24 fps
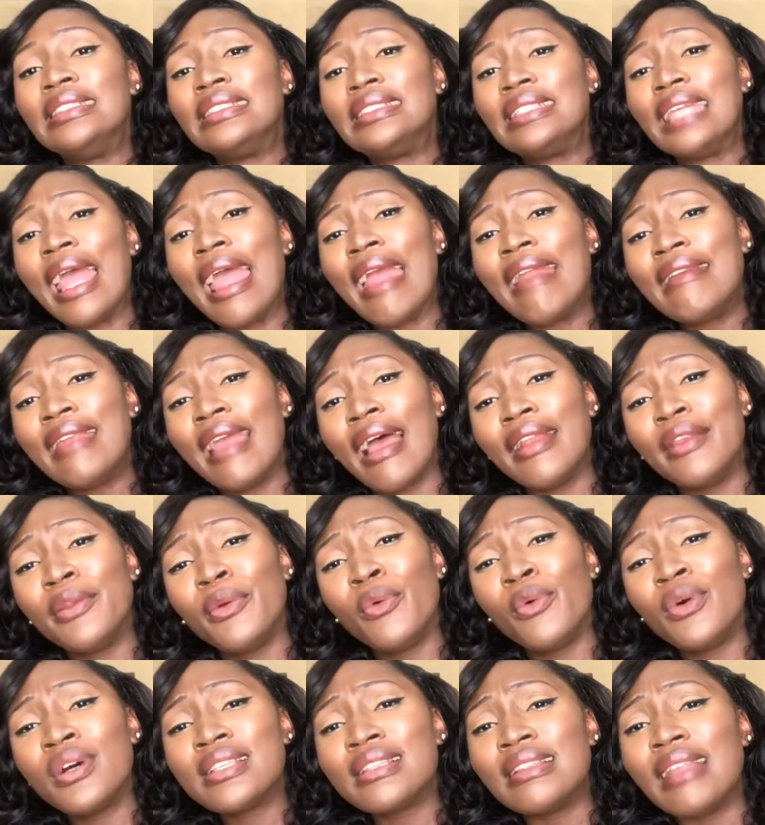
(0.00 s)
Then they are the
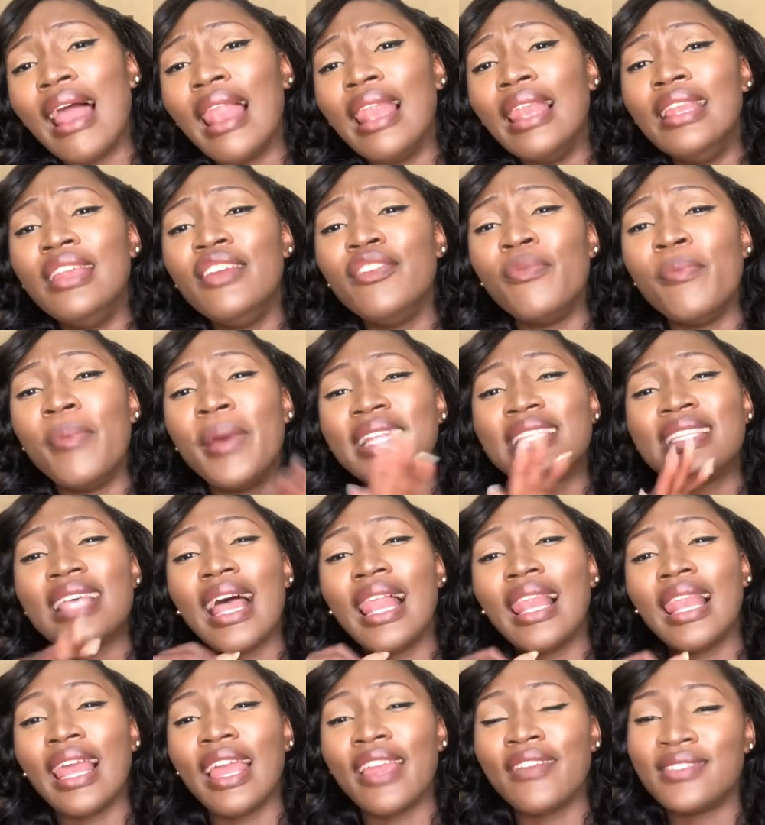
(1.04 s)
ones that live
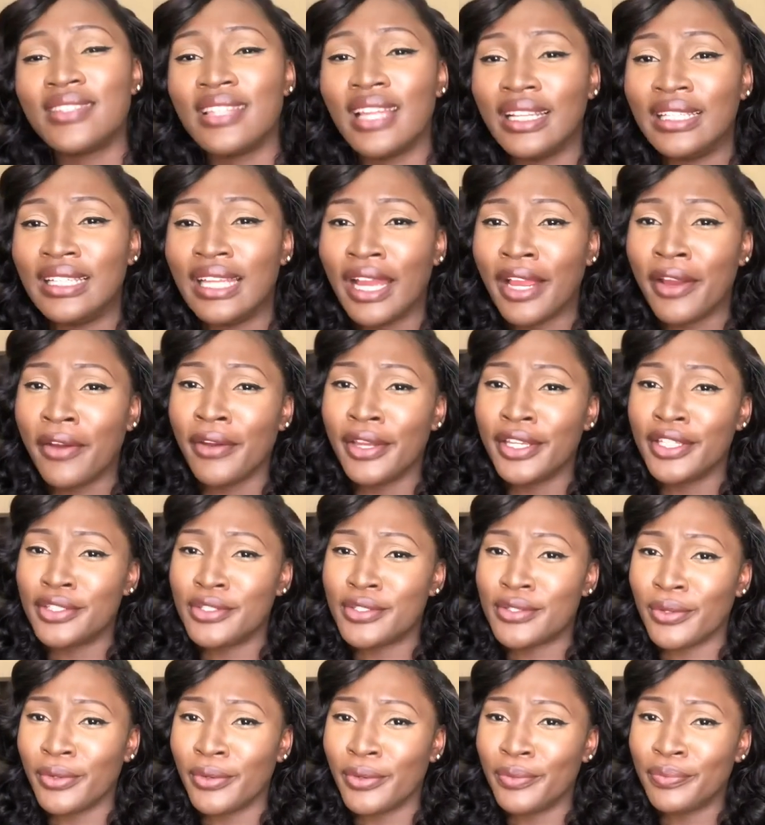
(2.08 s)
better lives than their
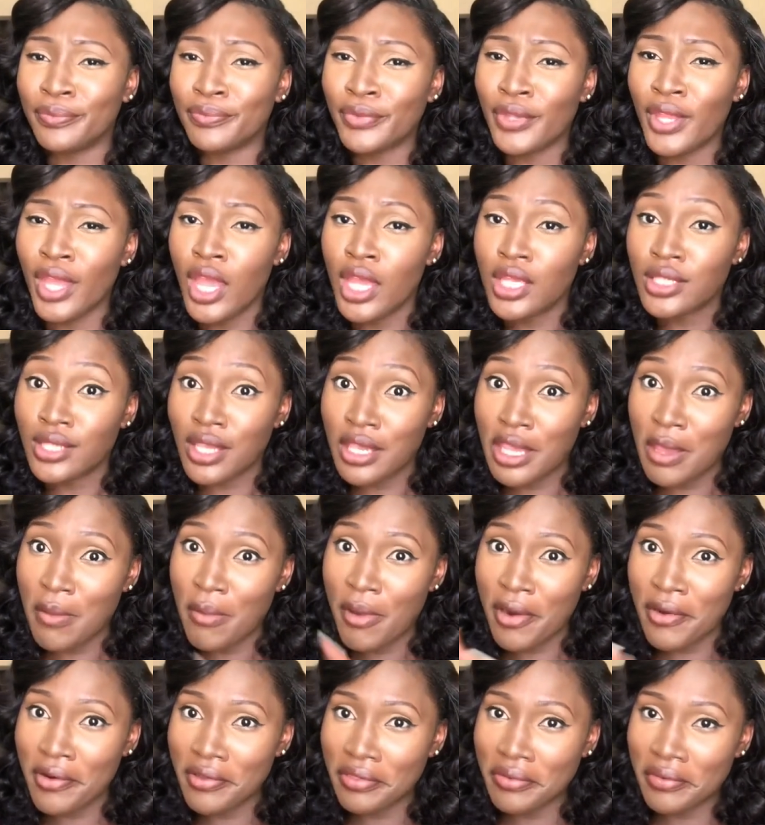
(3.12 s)
creditor. So you
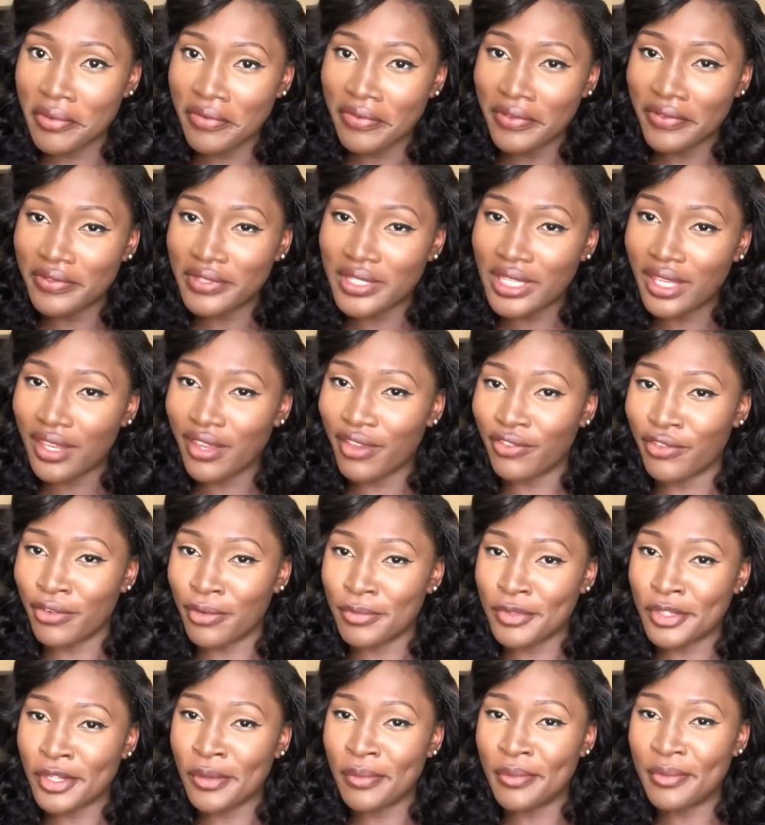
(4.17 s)
borrow 350k
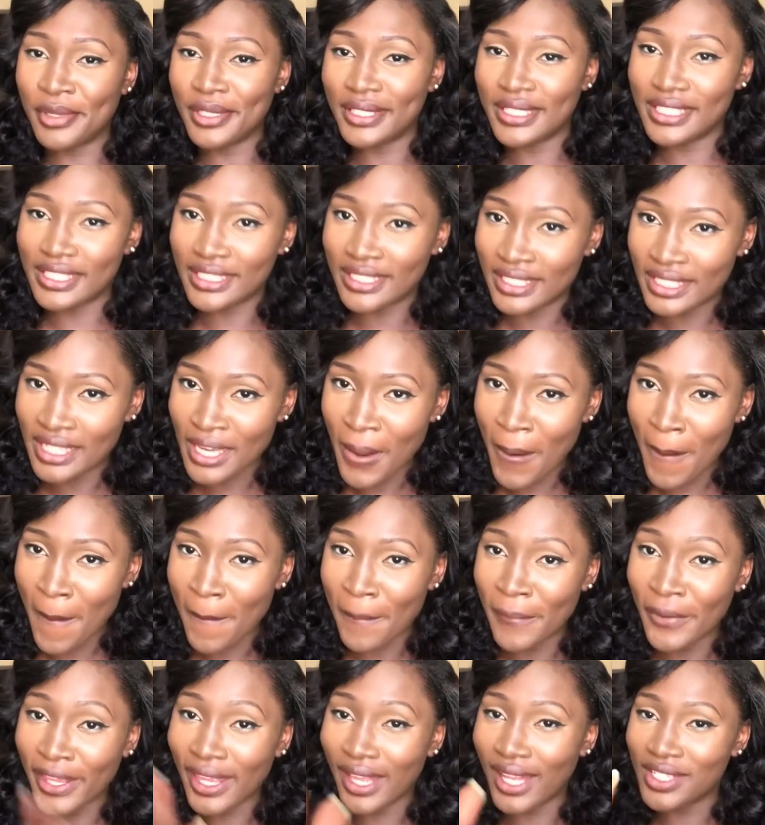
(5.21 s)
from somebody,
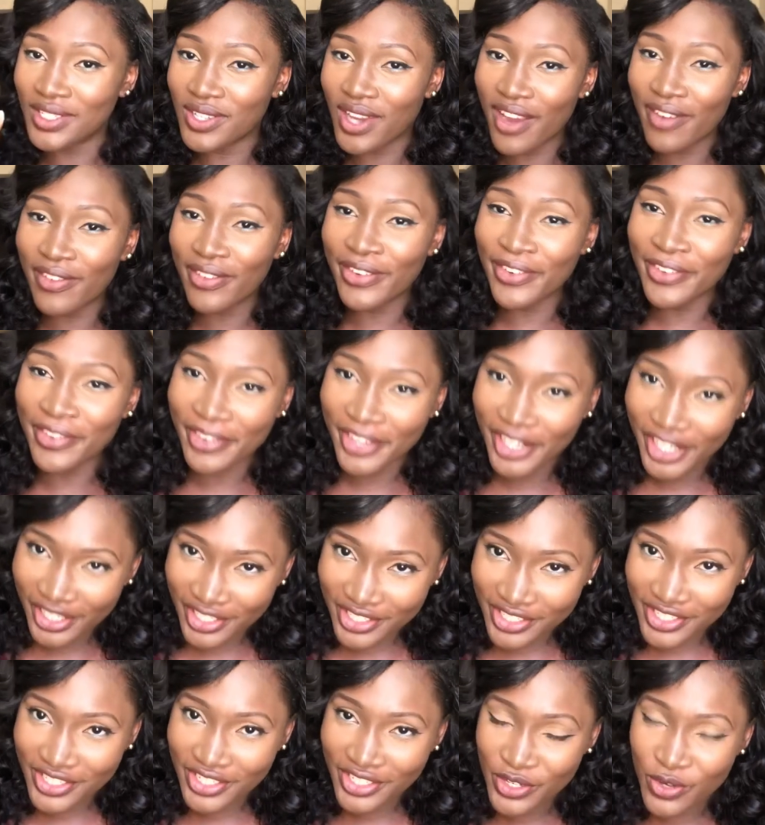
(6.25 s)
but you're driving
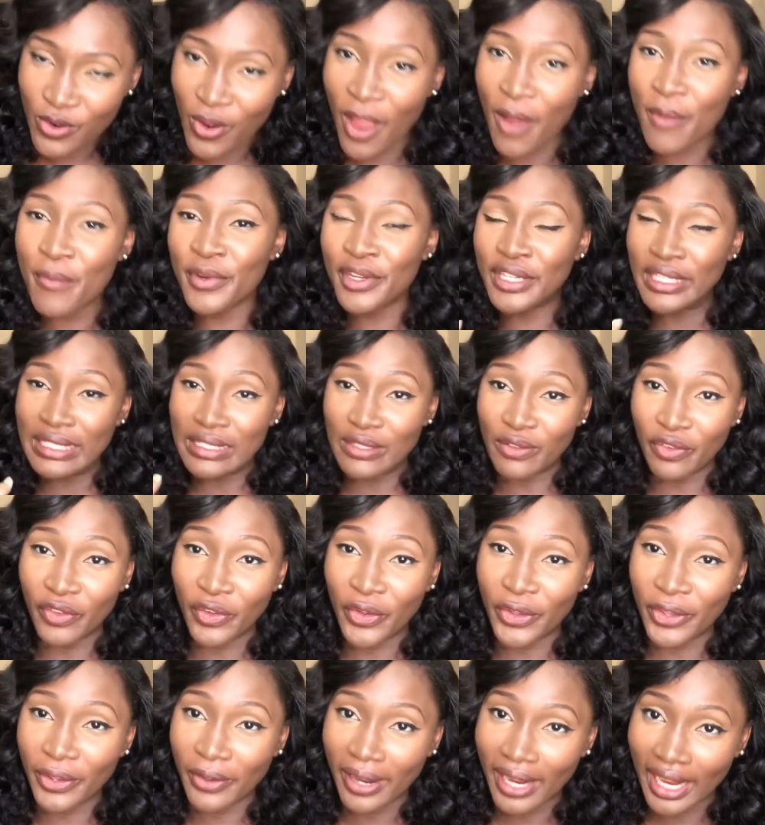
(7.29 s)
range. You have money to
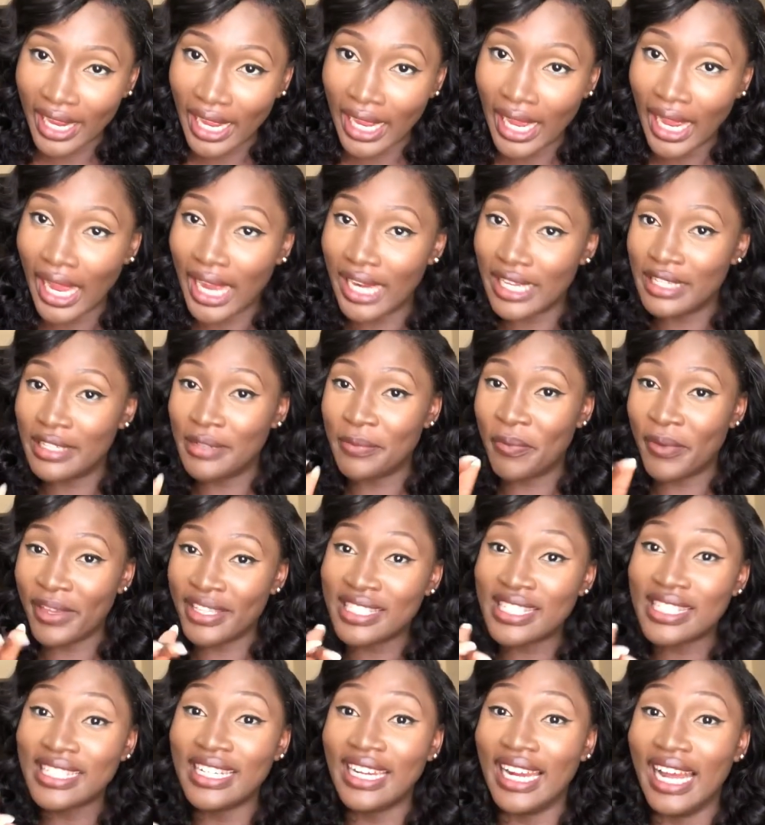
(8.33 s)
fill your car, and the
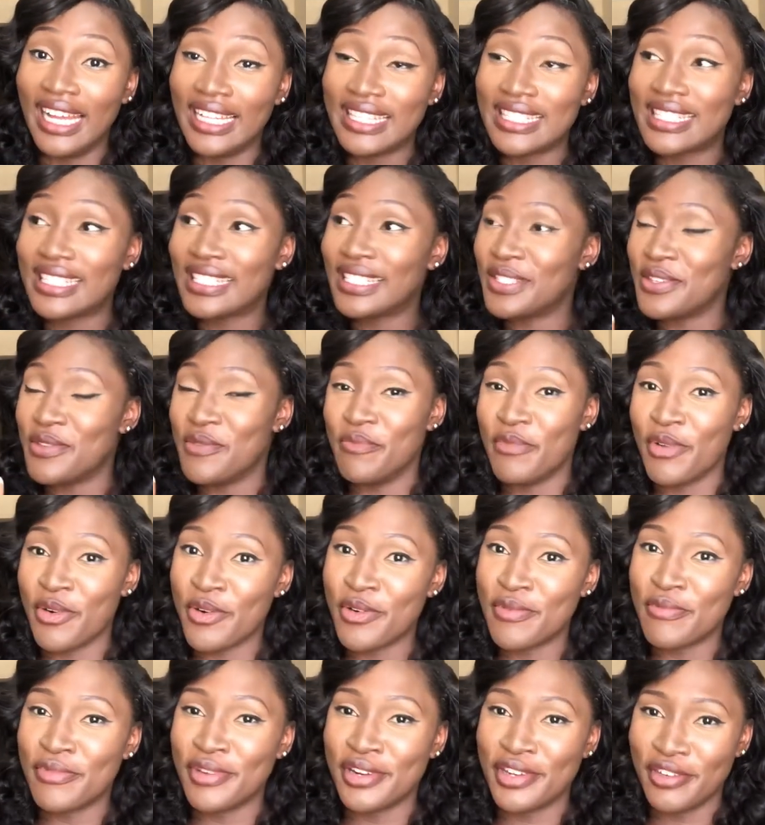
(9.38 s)
person that you
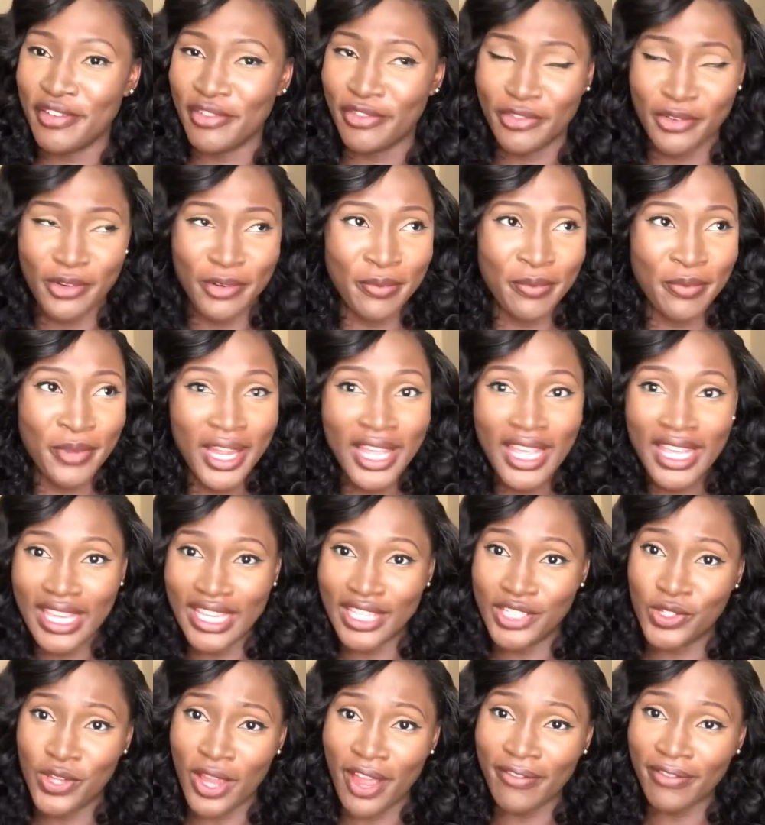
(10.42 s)
borrowed money from
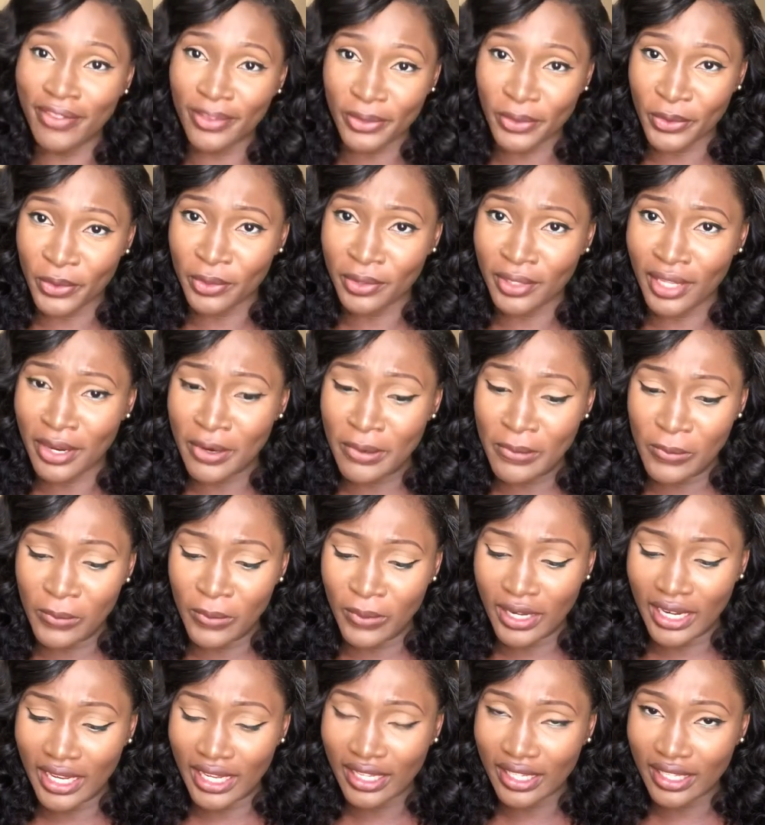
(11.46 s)
is driving Toyota
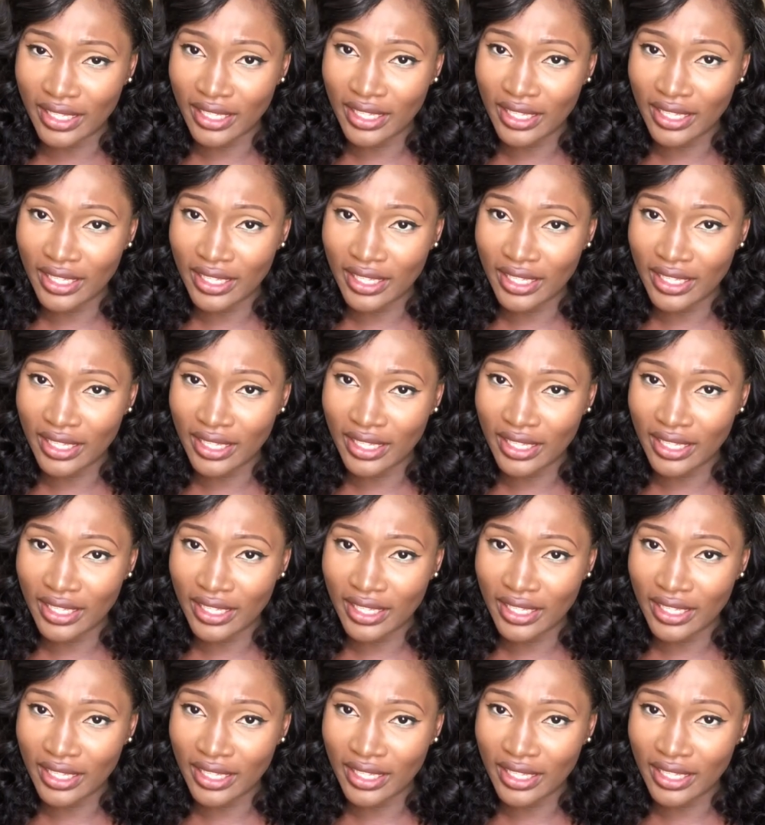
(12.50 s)
Corolla.